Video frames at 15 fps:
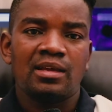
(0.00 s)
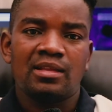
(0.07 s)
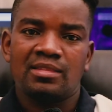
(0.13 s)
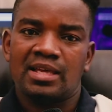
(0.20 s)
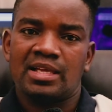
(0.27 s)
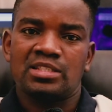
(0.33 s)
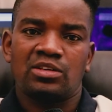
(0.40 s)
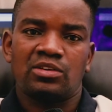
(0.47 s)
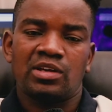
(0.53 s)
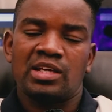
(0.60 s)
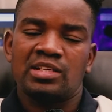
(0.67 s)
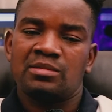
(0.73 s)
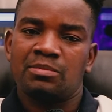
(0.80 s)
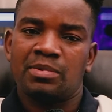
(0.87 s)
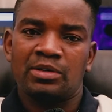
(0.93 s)
that's great
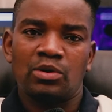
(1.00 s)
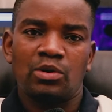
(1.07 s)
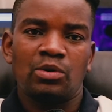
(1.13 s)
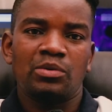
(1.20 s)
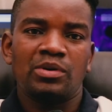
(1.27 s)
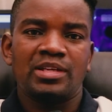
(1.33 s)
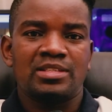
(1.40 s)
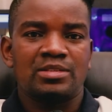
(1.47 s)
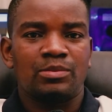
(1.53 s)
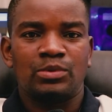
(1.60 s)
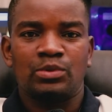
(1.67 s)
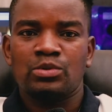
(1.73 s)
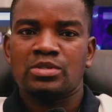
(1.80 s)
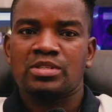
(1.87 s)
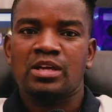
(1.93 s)
but always we
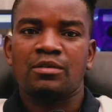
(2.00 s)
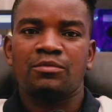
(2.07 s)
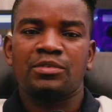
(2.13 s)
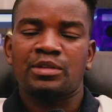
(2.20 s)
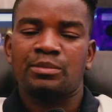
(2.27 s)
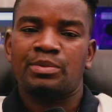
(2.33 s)
do sound for the